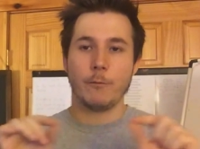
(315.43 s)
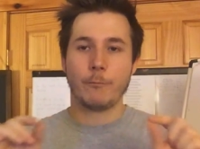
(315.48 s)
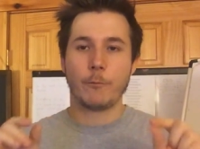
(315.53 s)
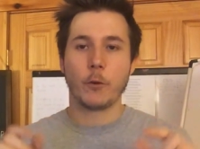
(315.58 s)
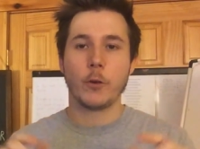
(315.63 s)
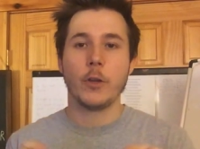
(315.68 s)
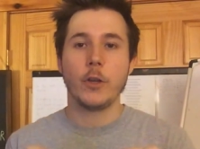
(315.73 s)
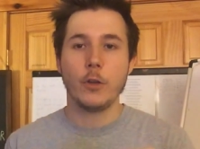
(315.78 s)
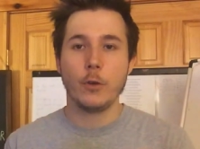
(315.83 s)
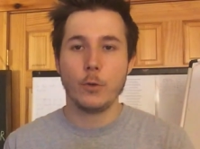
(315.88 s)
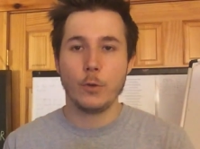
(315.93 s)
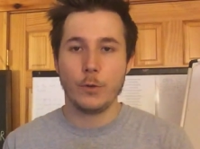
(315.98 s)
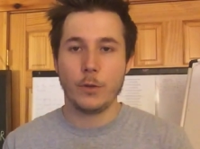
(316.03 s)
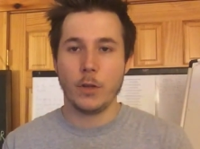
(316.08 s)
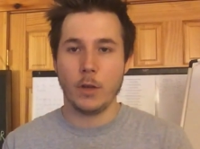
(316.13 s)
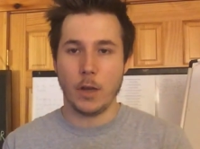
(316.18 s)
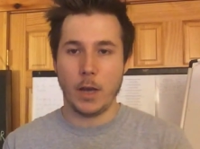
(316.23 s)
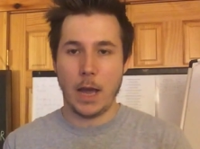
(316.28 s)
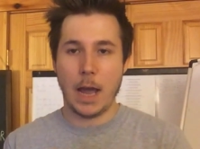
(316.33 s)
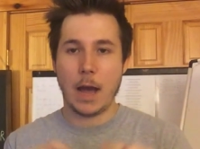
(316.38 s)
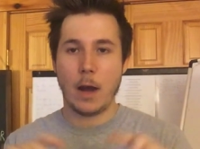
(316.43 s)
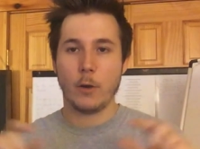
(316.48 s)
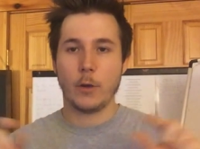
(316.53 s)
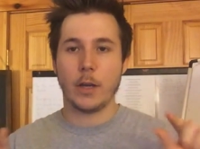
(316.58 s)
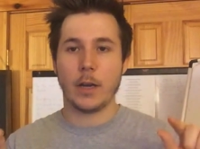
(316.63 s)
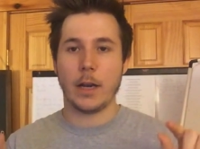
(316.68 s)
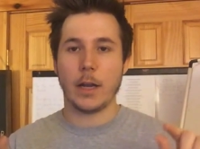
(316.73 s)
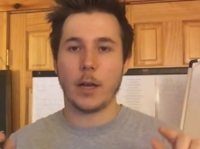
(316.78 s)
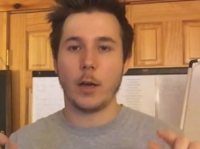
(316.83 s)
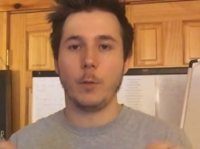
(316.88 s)
For you, the how
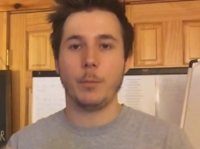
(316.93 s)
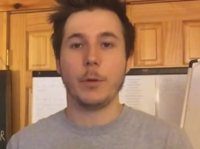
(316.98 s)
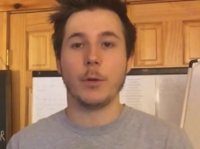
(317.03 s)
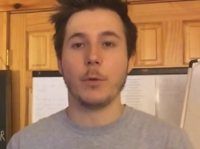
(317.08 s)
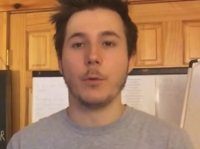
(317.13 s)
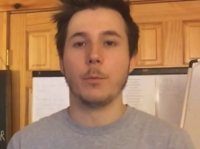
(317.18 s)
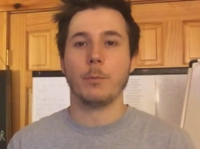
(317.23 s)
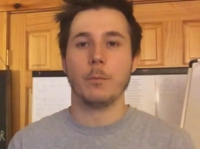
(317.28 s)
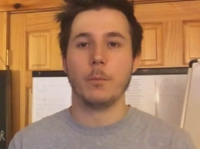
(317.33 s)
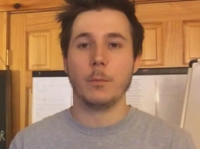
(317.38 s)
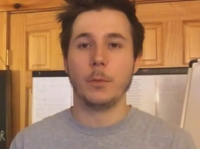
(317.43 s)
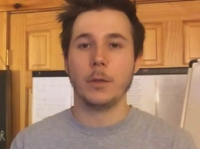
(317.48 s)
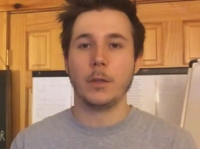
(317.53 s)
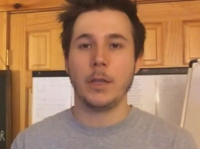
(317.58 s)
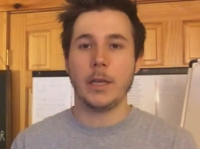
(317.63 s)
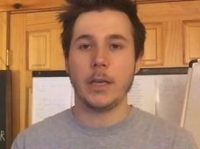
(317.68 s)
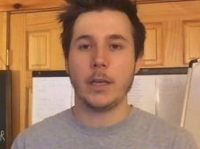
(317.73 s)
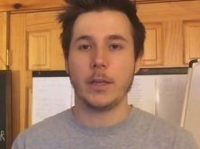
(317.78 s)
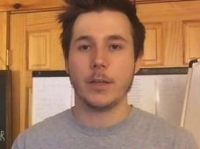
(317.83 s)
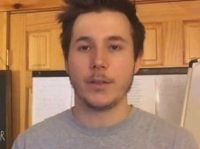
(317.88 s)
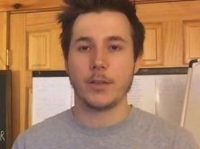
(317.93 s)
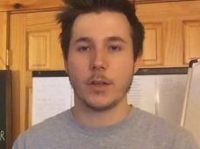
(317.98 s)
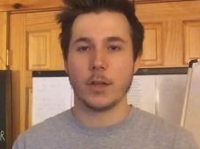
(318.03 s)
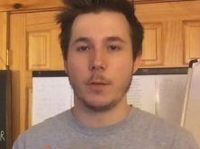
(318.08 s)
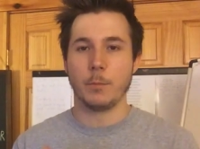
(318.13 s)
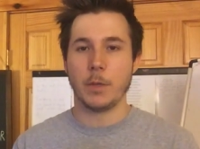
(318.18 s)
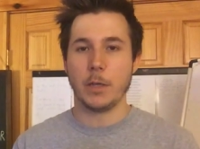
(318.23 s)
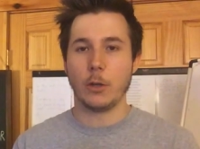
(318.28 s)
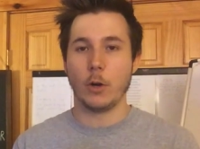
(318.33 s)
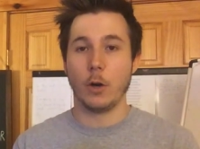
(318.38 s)
can I help you link is
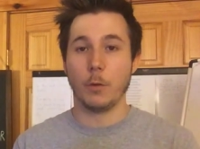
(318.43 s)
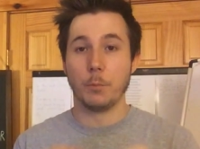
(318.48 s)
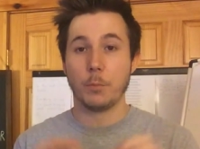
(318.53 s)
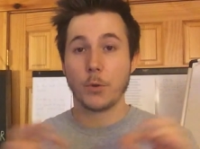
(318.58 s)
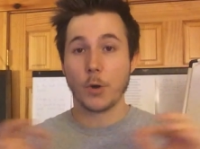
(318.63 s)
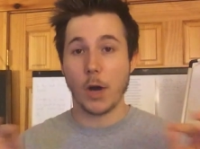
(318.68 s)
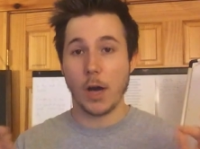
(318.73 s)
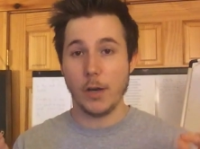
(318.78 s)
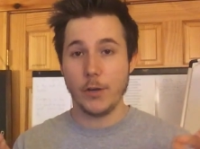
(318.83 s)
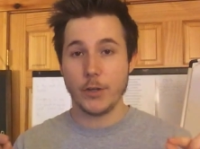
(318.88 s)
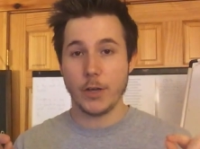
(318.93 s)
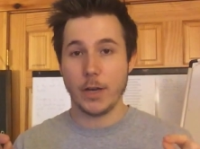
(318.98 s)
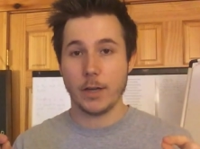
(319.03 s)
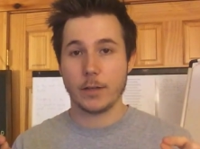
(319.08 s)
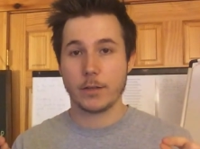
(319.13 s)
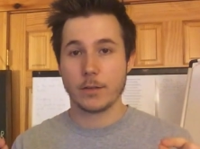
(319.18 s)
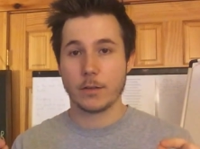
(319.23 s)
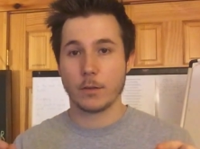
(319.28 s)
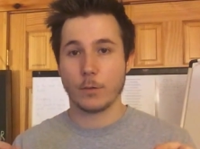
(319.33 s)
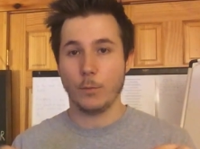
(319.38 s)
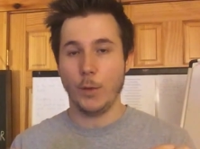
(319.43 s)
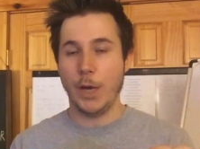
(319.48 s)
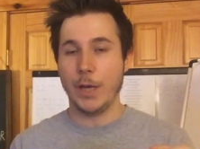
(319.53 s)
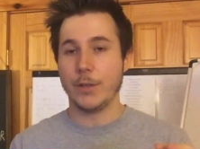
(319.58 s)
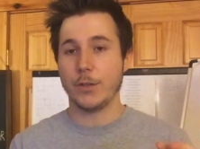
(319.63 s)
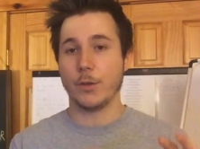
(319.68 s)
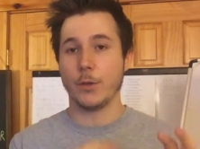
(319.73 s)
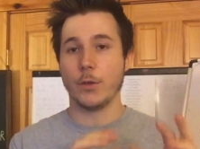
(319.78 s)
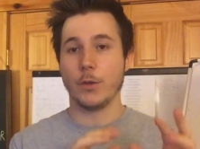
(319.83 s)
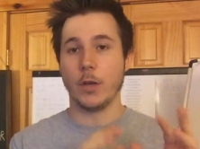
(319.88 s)
going to be called projects,
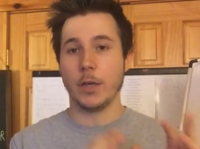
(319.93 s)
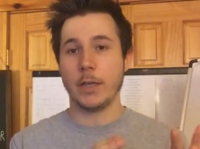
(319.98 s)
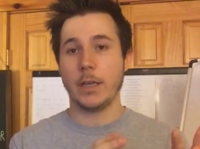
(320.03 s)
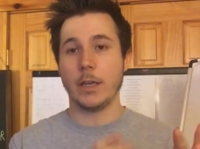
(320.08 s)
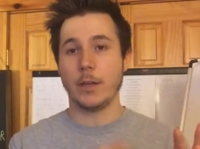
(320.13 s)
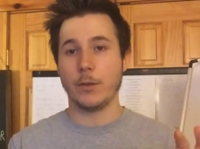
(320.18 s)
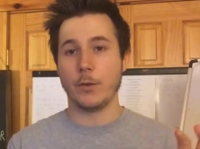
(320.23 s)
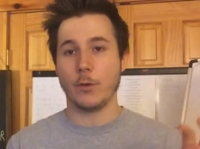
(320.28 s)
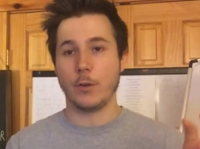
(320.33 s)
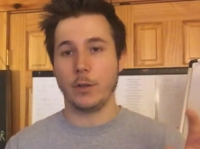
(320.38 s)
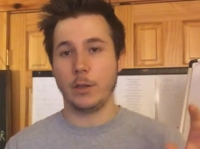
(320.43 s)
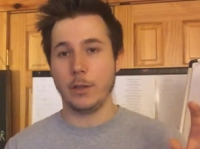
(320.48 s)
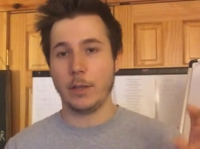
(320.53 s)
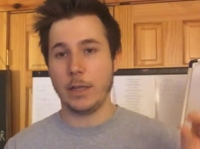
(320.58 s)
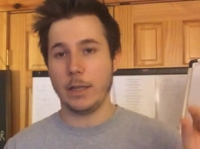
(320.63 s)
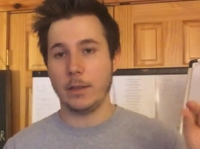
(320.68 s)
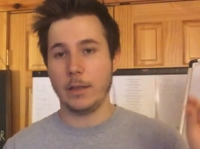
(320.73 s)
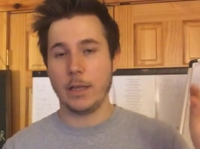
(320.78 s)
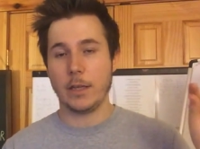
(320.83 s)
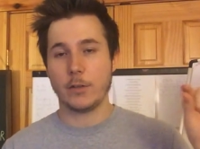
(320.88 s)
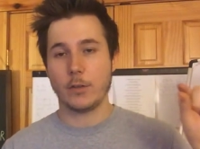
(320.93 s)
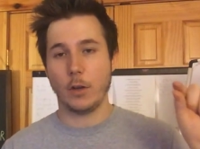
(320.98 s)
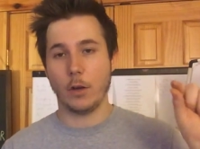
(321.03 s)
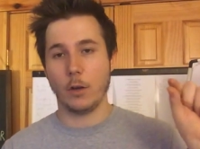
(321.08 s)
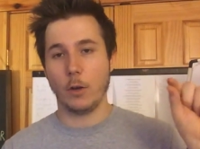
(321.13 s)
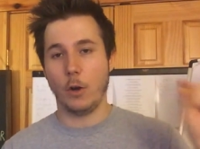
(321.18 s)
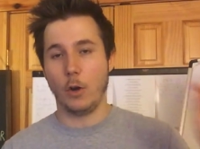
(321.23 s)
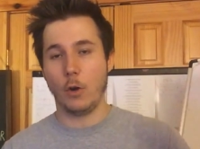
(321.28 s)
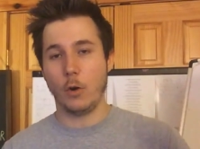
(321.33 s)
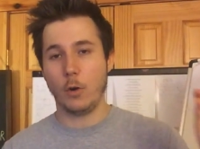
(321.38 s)
right? So you, again, your li links
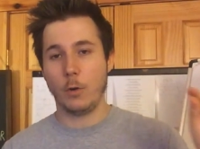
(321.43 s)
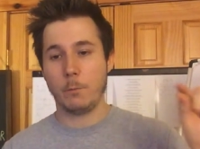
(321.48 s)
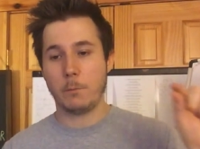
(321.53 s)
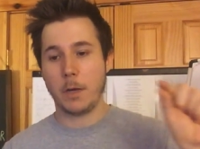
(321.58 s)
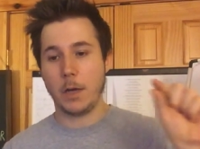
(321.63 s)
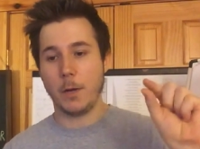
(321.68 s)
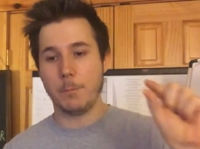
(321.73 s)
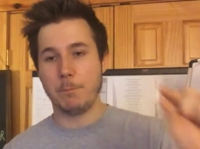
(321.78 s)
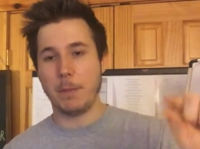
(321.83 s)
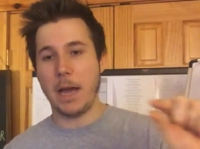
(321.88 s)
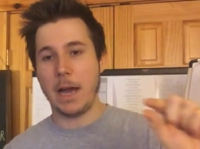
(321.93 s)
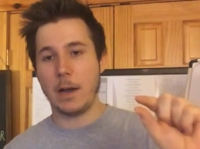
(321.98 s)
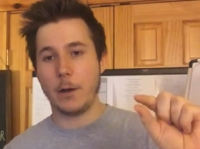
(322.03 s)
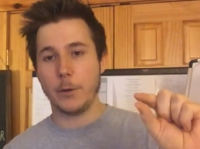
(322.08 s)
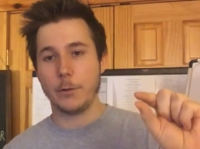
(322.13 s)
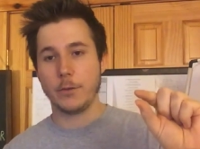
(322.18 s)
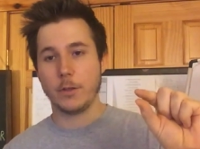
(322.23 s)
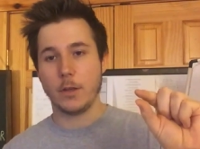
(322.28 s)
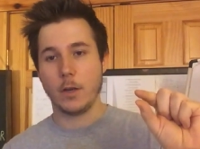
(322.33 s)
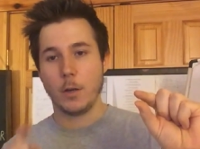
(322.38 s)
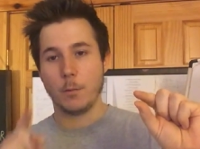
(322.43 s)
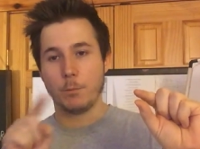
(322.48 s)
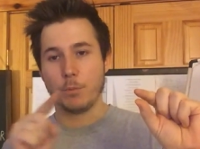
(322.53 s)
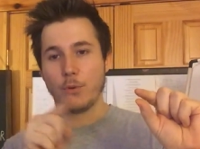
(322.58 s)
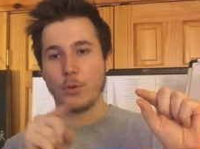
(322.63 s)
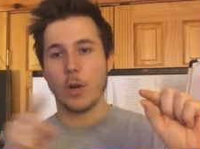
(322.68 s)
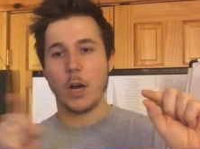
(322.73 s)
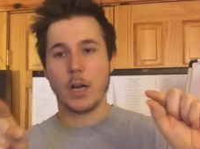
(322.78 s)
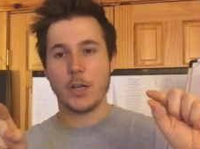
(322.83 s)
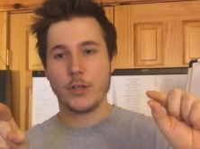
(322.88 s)
are home, about,
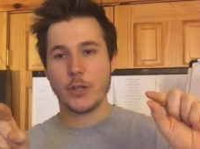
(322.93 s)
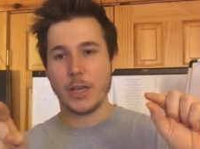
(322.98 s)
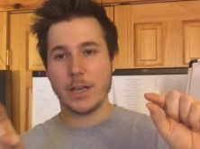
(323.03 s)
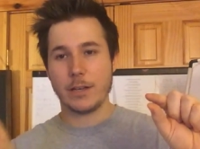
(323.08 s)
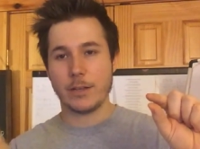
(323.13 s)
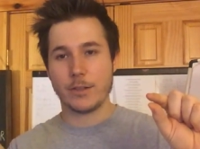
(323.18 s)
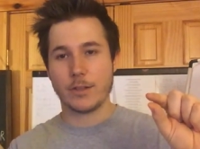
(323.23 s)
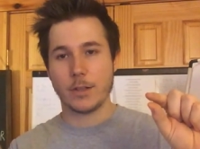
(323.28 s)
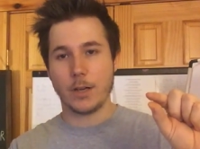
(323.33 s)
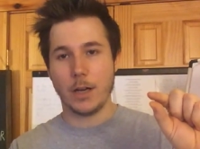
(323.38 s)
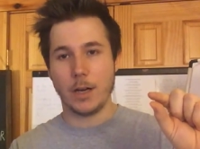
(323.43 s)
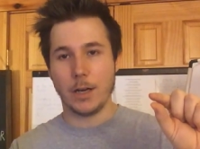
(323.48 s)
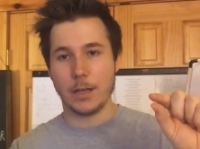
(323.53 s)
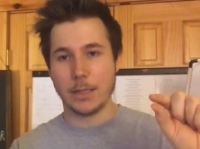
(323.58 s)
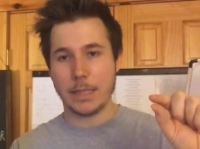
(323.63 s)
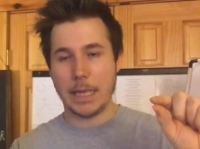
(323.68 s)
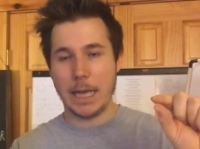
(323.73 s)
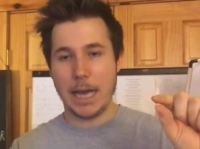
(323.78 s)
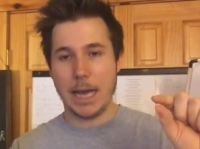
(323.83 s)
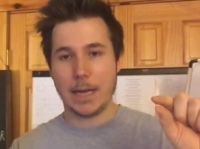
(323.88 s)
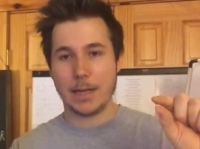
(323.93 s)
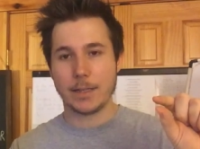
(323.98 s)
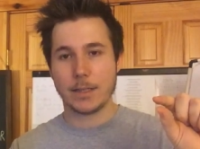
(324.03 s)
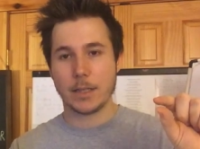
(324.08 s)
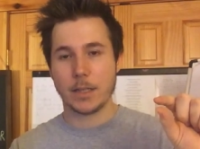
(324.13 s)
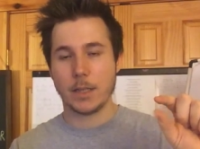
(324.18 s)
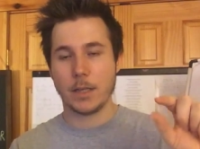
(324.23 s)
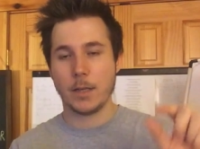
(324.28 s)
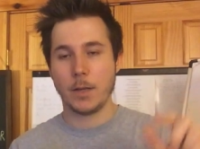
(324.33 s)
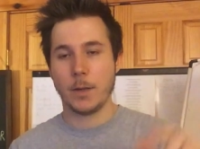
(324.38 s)
projects, contact.